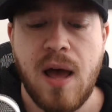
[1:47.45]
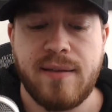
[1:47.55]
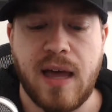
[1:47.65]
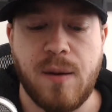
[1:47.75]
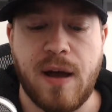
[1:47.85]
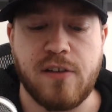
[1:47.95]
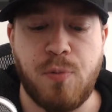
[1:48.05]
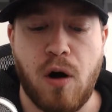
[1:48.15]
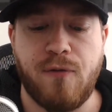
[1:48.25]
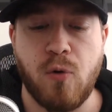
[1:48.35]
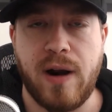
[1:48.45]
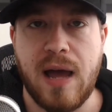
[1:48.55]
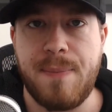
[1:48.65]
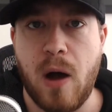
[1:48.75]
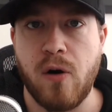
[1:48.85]
Tatum has small forward
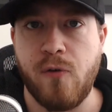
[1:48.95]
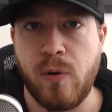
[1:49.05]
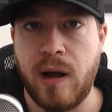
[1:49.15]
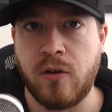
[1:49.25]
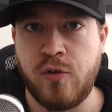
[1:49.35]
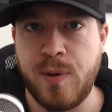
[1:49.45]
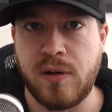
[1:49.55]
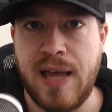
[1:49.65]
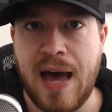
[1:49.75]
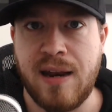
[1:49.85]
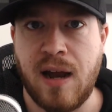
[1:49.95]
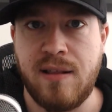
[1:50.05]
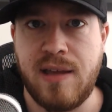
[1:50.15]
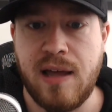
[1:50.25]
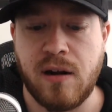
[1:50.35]
and power forward eligibility at
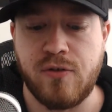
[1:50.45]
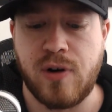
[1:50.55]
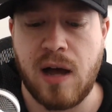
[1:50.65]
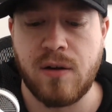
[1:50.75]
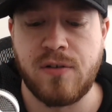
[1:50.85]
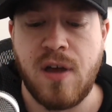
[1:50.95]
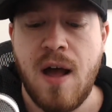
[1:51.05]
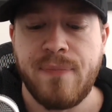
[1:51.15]
$9,800.